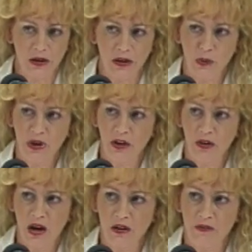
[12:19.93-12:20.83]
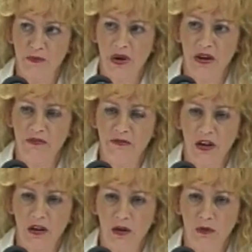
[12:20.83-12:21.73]
and the way a lot of my
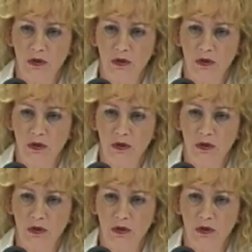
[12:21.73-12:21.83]
fellow